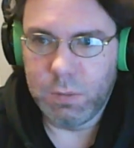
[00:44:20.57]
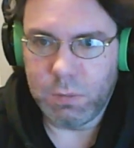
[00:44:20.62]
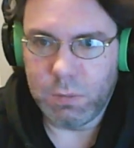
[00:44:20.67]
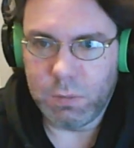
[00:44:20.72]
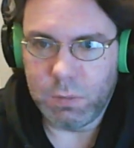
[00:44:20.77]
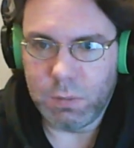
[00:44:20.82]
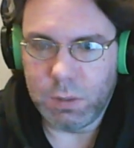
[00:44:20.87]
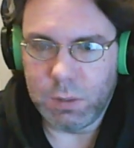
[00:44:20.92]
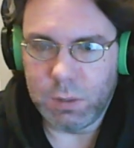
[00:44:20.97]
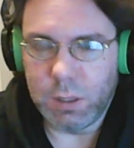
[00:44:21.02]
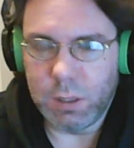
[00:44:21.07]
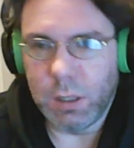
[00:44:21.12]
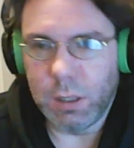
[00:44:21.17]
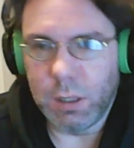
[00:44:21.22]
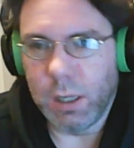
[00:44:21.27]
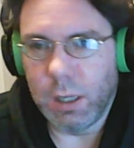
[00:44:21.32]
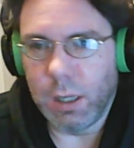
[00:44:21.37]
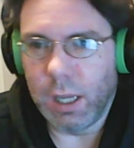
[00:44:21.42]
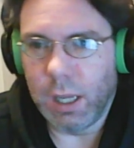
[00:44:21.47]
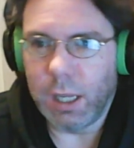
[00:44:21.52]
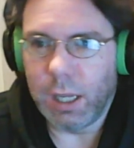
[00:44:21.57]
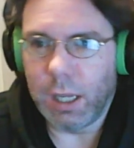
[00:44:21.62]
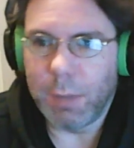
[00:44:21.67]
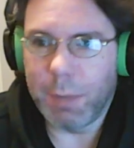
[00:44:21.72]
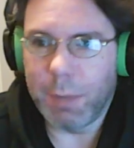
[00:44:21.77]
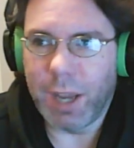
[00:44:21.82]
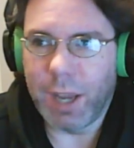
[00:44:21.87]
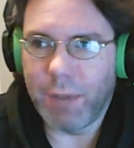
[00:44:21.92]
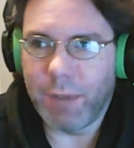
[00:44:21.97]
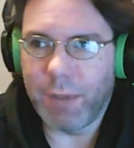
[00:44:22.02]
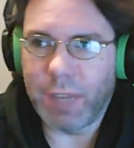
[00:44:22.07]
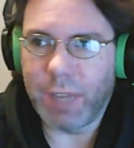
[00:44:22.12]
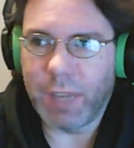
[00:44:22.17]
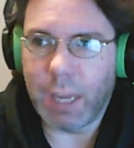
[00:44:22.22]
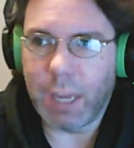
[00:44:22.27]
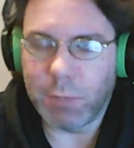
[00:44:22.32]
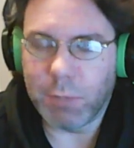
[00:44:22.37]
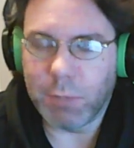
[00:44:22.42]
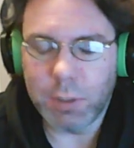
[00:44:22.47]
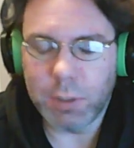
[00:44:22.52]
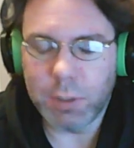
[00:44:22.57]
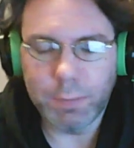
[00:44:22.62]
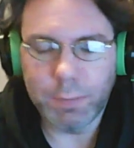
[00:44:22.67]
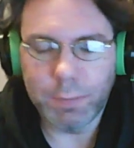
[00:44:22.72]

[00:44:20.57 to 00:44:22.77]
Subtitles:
I like about half the games.